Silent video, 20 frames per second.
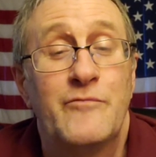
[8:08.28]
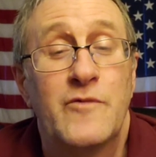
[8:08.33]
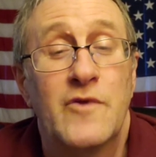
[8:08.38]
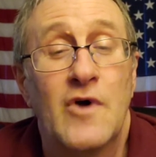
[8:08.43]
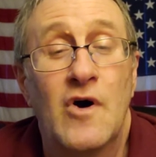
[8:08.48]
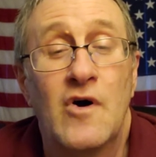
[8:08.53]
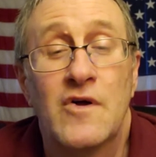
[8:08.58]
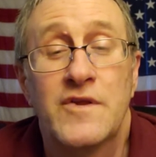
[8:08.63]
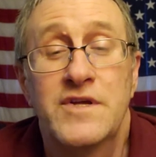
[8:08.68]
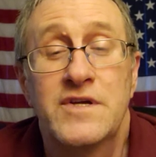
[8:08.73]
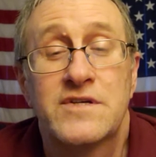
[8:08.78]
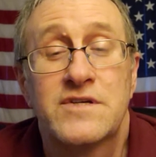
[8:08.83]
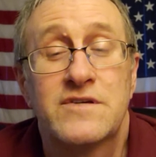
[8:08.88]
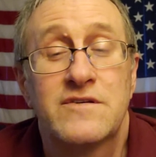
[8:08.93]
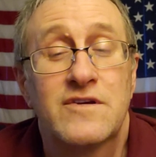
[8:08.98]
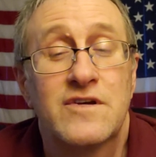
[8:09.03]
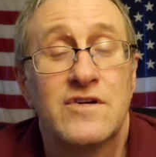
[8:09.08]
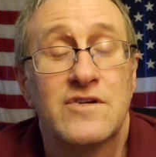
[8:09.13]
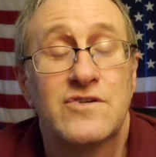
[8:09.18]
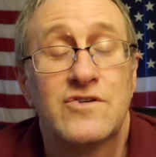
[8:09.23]
all this
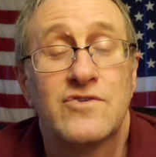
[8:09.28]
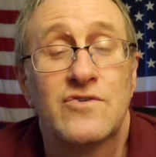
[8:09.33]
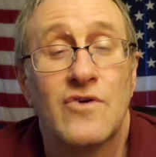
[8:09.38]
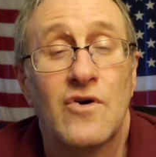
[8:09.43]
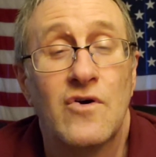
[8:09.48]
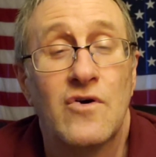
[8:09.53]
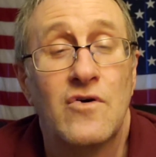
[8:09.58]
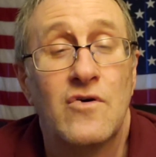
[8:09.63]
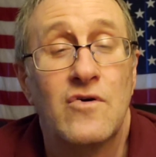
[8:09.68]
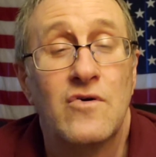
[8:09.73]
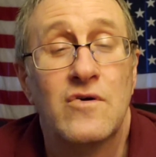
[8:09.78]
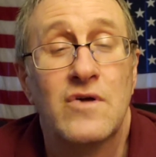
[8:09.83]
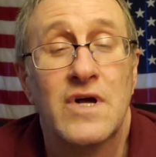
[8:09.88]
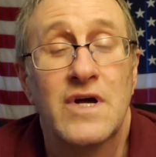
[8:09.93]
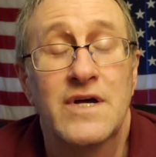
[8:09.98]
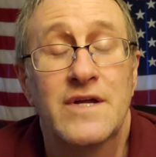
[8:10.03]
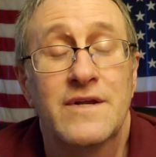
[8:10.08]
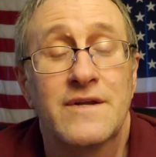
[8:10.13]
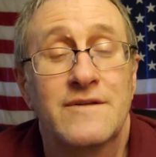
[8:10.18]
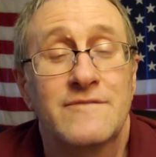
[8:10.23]
control,
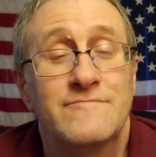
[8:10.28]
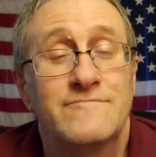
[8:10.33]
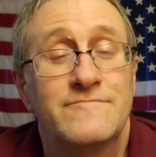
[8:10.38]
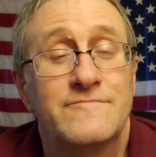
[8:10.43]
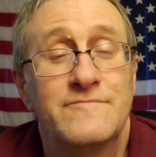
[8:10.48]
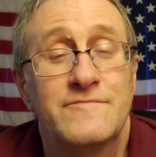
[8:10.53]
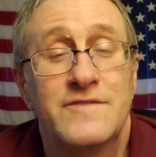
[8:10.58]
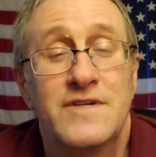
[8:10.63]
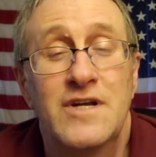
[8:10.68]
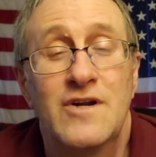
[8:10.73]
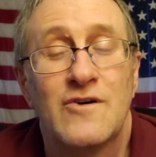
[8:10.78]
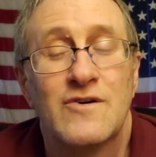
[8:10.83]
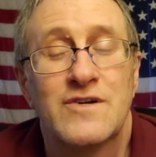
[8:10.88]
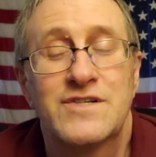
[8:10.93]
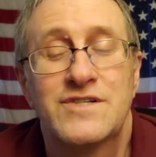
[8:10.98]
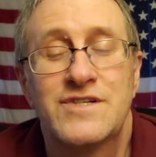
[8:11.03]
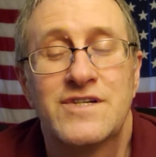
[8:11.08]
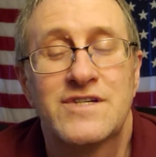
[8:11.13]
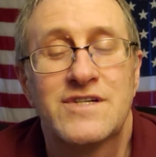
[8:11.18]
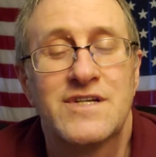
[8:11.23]
and, it's
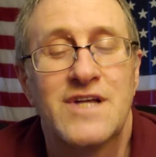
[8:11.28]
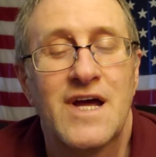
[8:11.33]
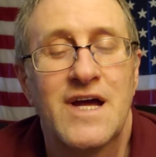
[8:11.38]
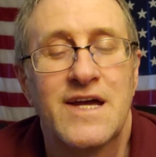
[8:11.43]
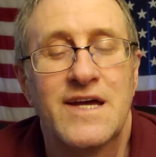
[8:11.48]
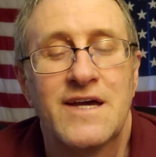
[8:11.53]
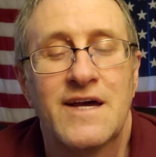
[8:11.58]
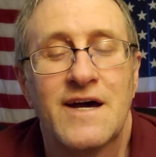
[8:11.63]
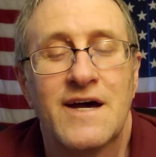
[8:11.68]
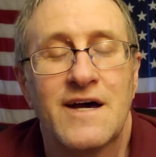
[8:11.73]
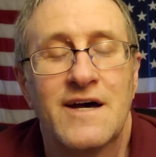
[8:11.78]
just like